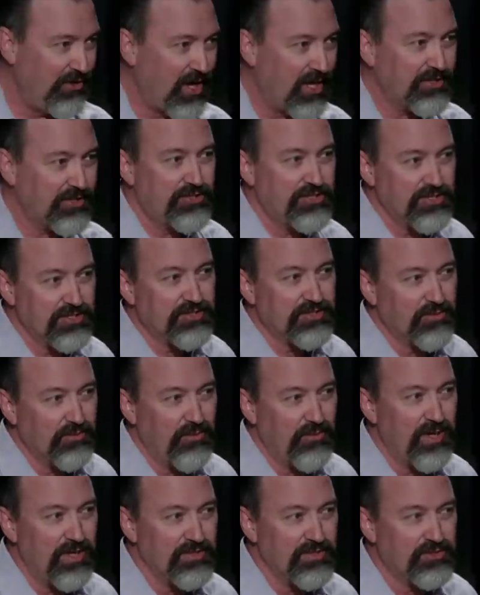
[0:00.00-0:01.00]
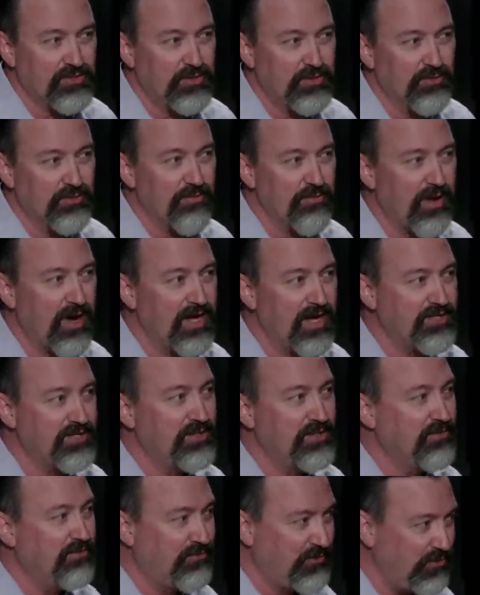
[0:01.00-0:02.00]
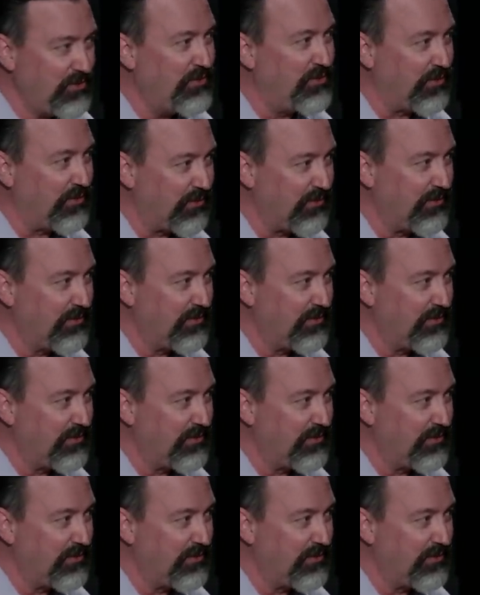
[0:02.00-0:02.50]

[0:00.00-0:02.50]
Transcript: not just the ones who remind you of you.